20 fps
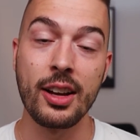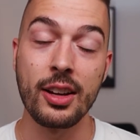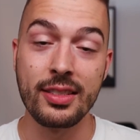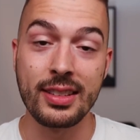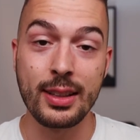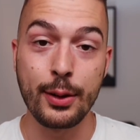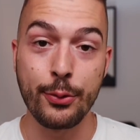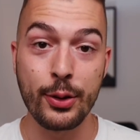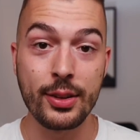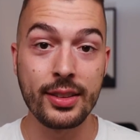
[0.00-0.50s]

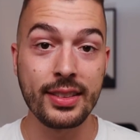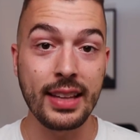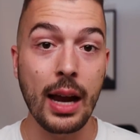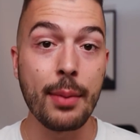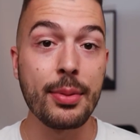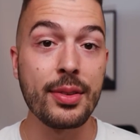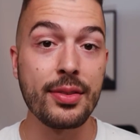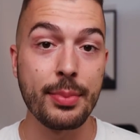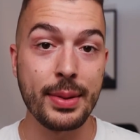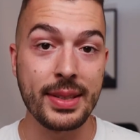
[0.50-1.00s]
different
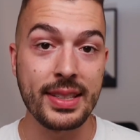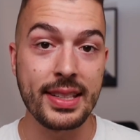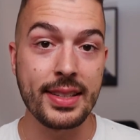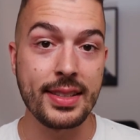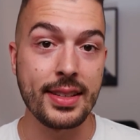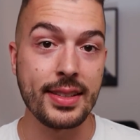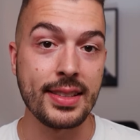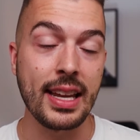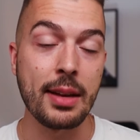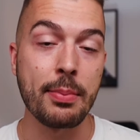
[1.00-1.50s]
types of
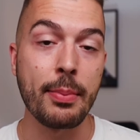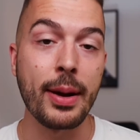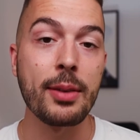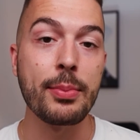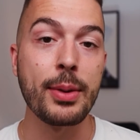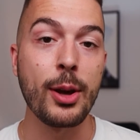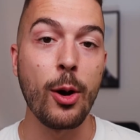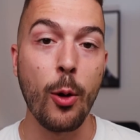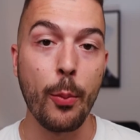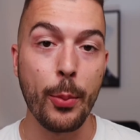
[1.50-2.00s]
businesses that might
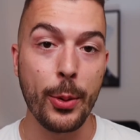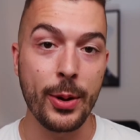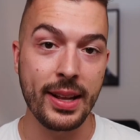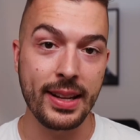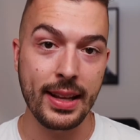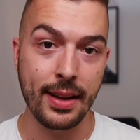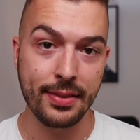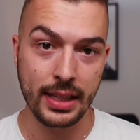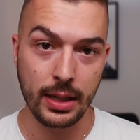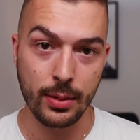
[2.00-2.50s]
be open at
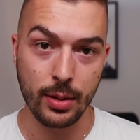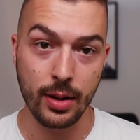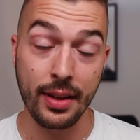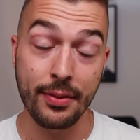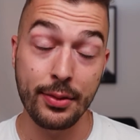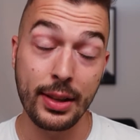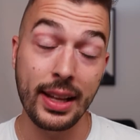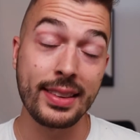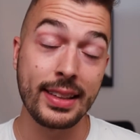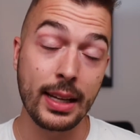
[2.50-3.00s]

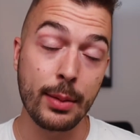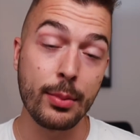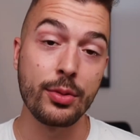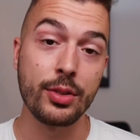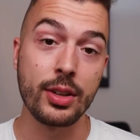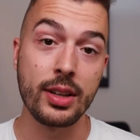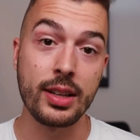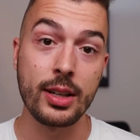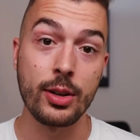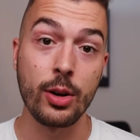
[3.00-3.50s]
that time
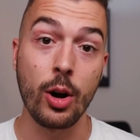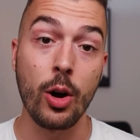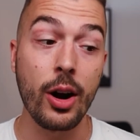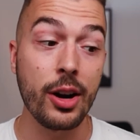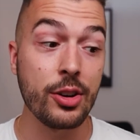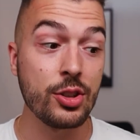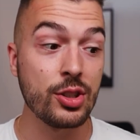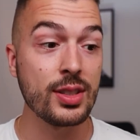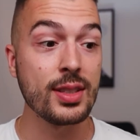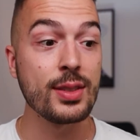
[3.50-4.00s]
of the year, or
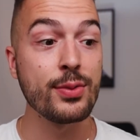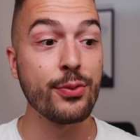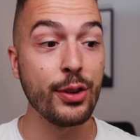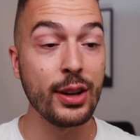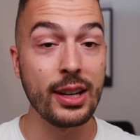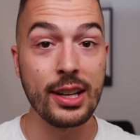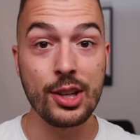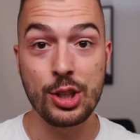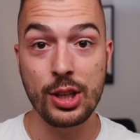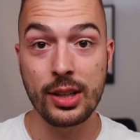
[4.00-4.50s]
are just
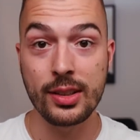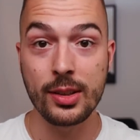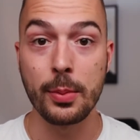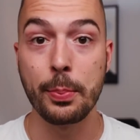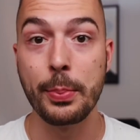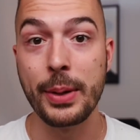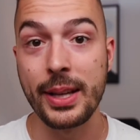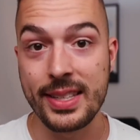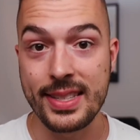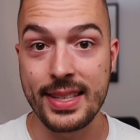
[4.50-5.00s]
finishing their
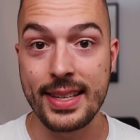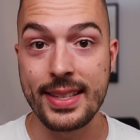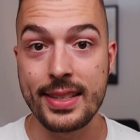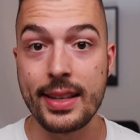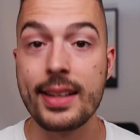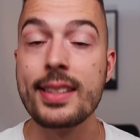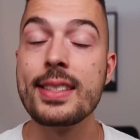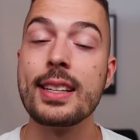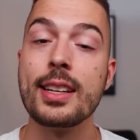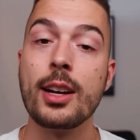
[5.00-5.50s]
peak
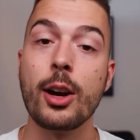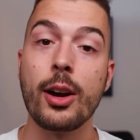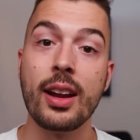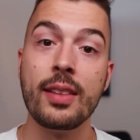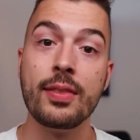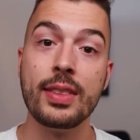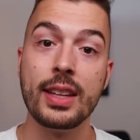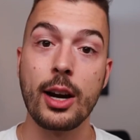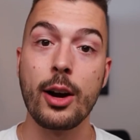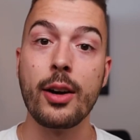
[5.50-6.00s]
seasons
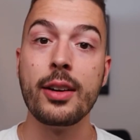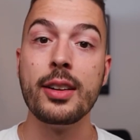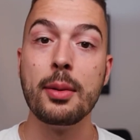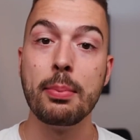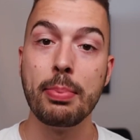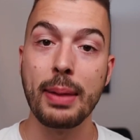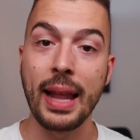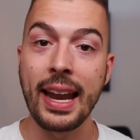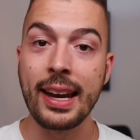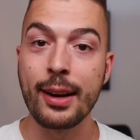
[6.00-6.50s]
and they are in the
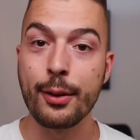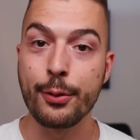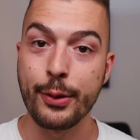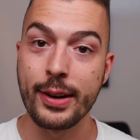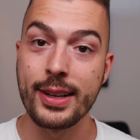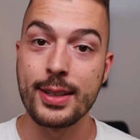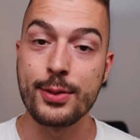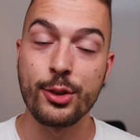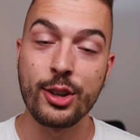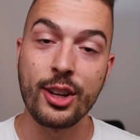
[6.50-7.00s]
planning
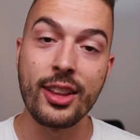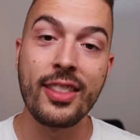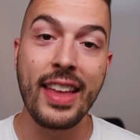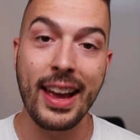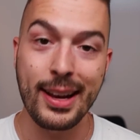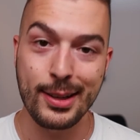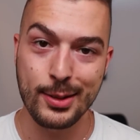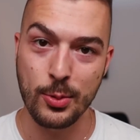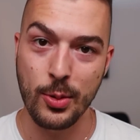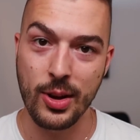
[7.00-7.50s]
phase for the
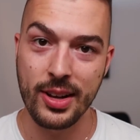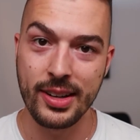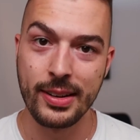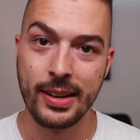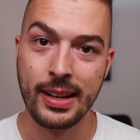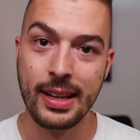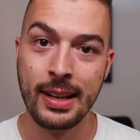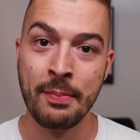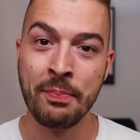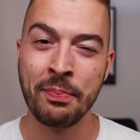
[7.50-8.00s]
next one.
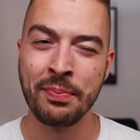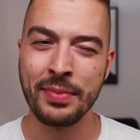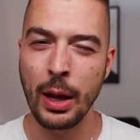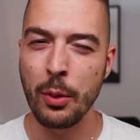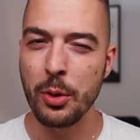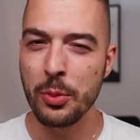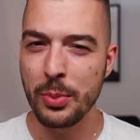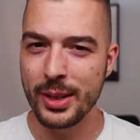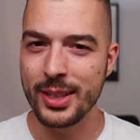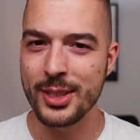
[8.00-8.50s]
That
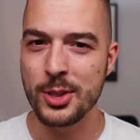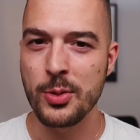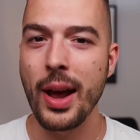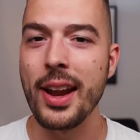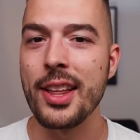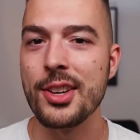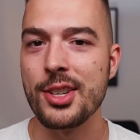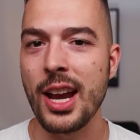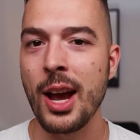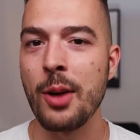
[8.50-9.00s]
would be the
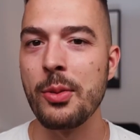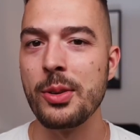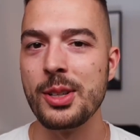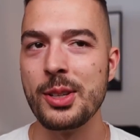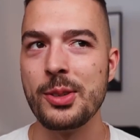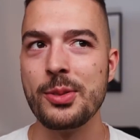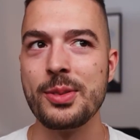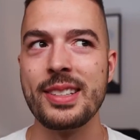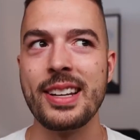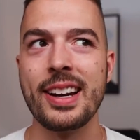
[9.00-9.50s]
strategy I would
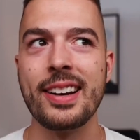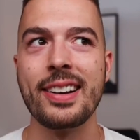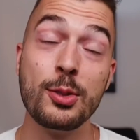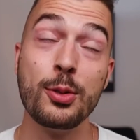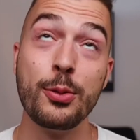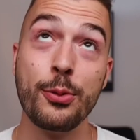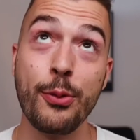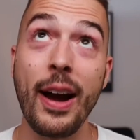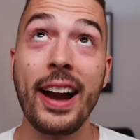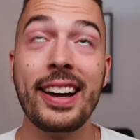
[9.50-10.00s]
use there
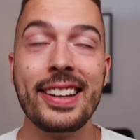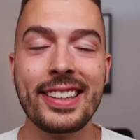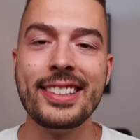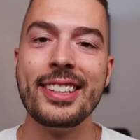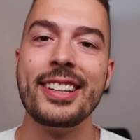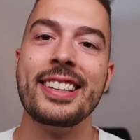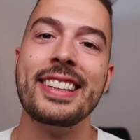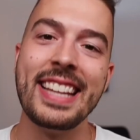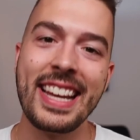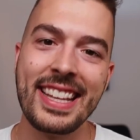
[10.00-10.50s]
to fight
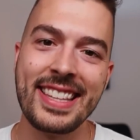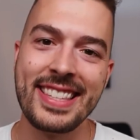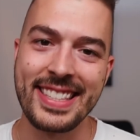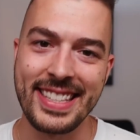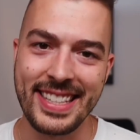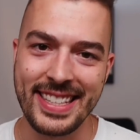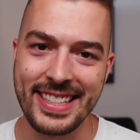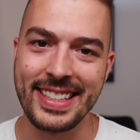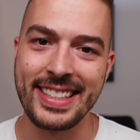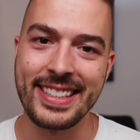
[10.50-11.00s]
the dead
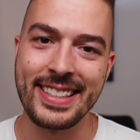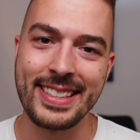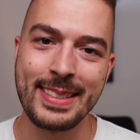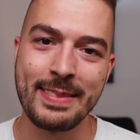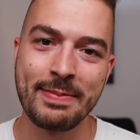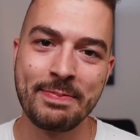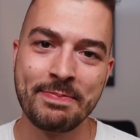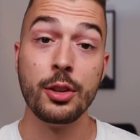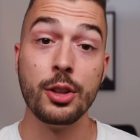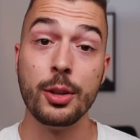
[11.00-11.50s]

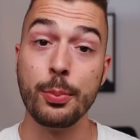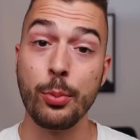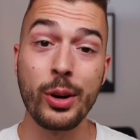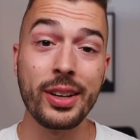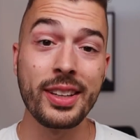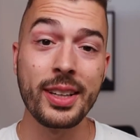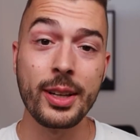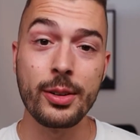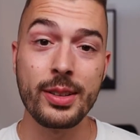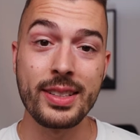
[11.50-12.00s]
seasons. The
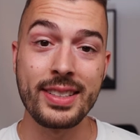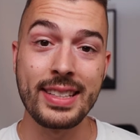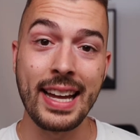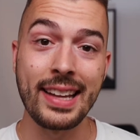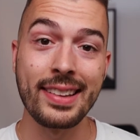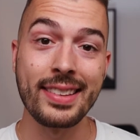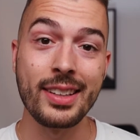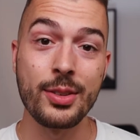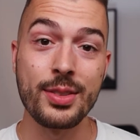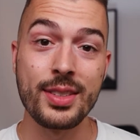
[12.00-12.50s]
point here is
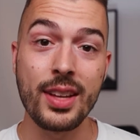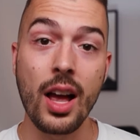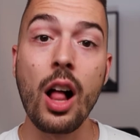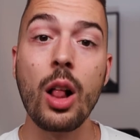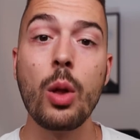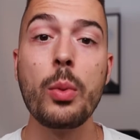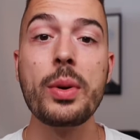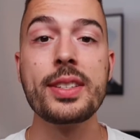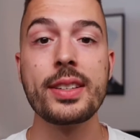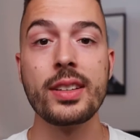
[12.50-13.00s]
that there's
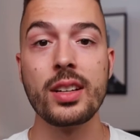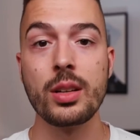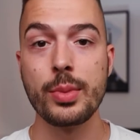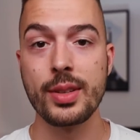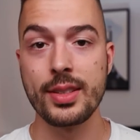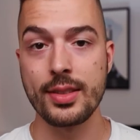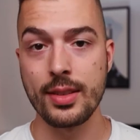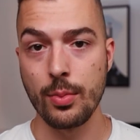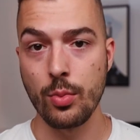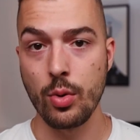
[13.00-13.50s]
always going to
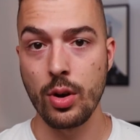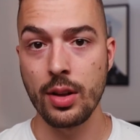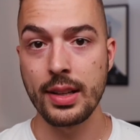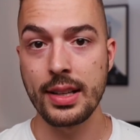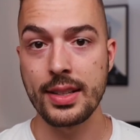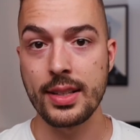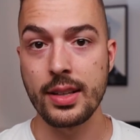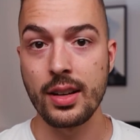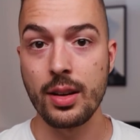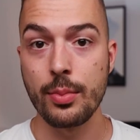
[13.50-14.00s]
be someone
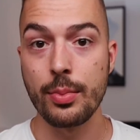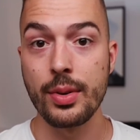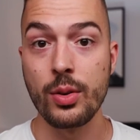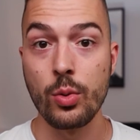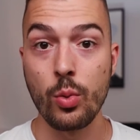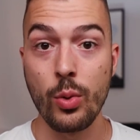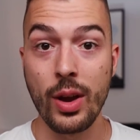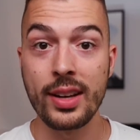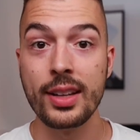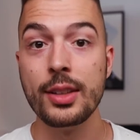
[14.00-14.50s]
that's going to be
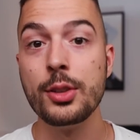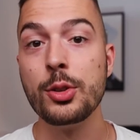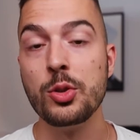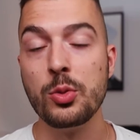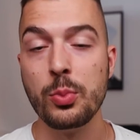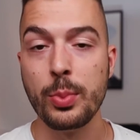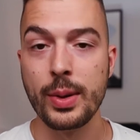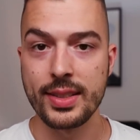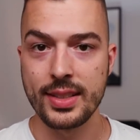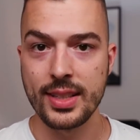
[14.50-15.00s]
ready to
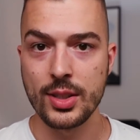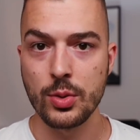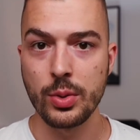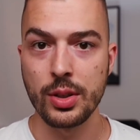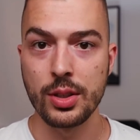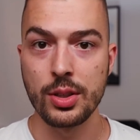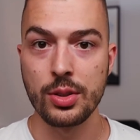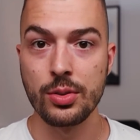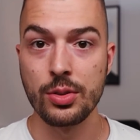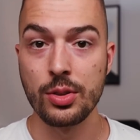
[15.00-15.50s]
do business
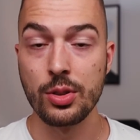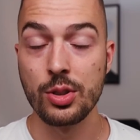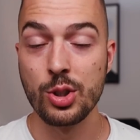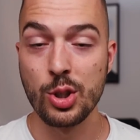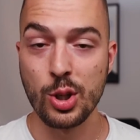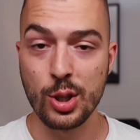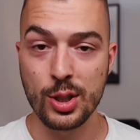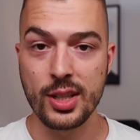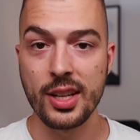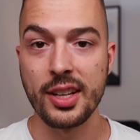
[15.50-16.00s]
with you. You
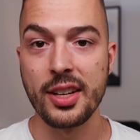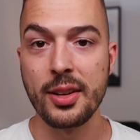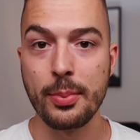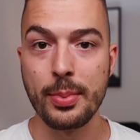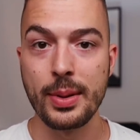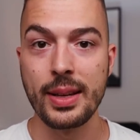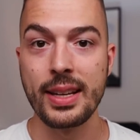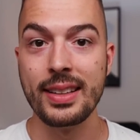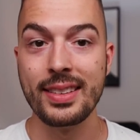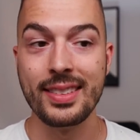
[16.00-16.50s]
just got to
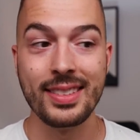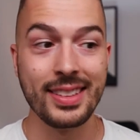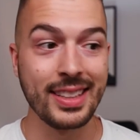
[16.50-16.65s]
be